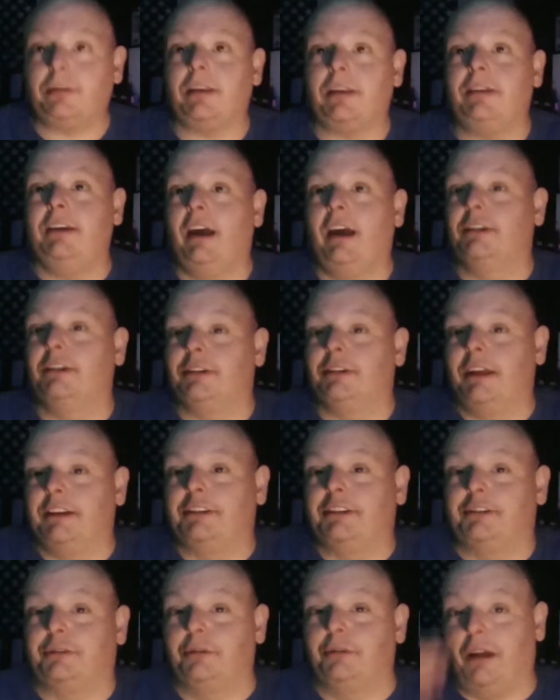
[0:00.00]
Yeah, so that
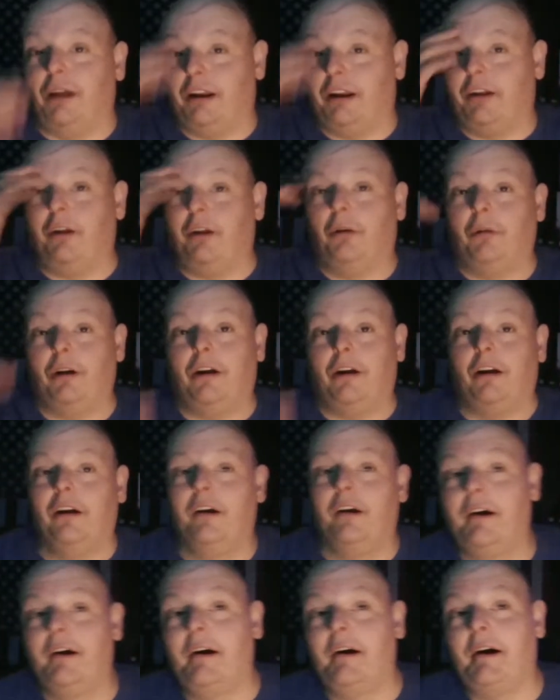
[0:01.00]
just grew out of nowhere.
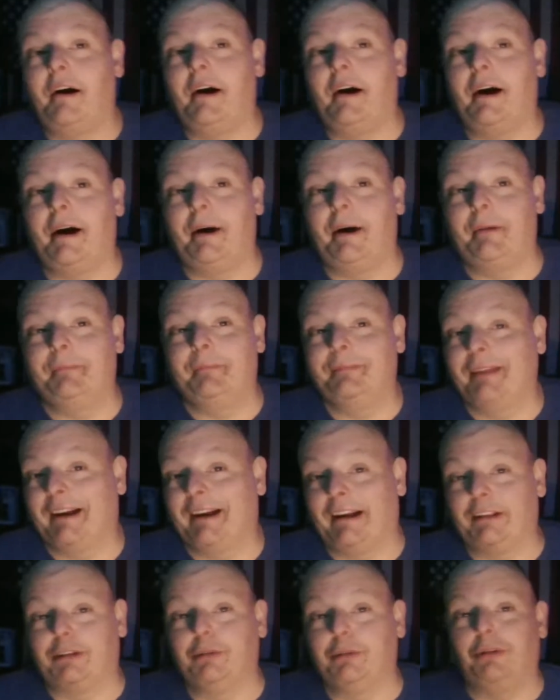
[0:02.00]
I
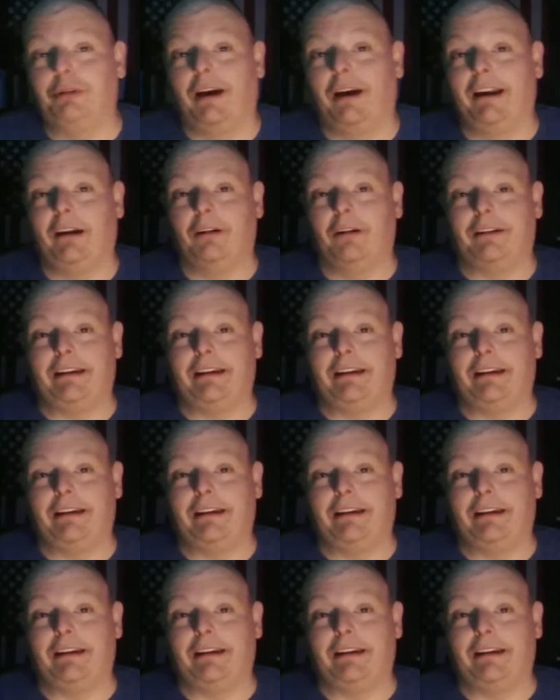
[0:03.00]
got 2 dried out